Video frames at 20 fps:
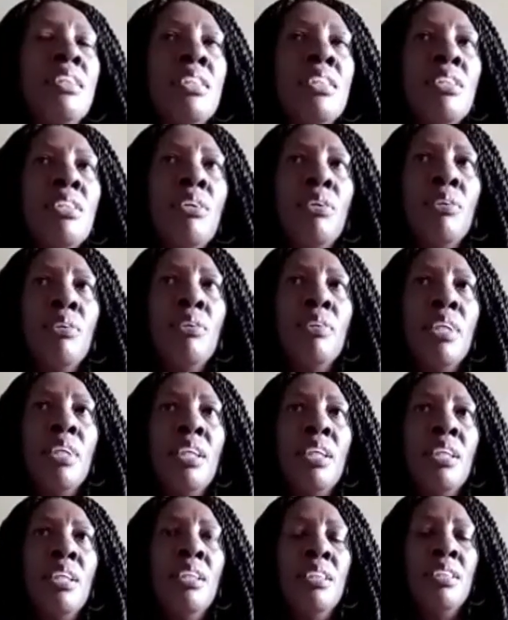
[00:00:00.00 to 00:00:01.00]

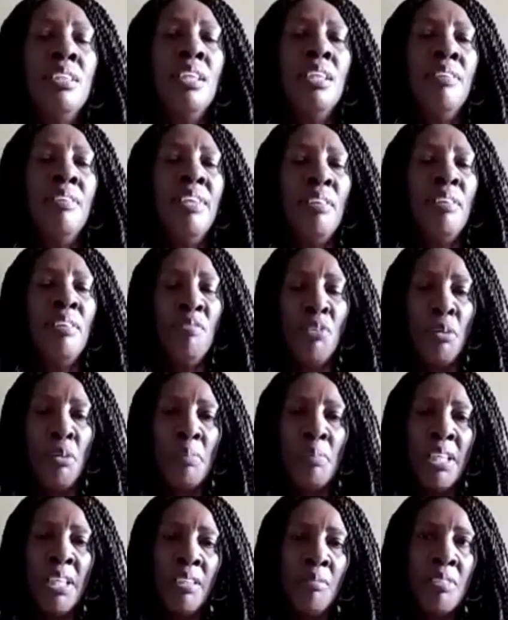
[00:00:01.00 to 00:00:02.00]
so, therefore, it
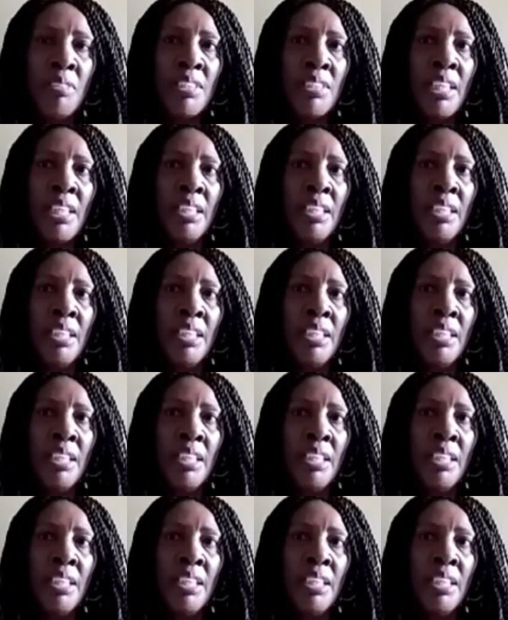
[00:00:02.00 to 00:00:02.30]
becomes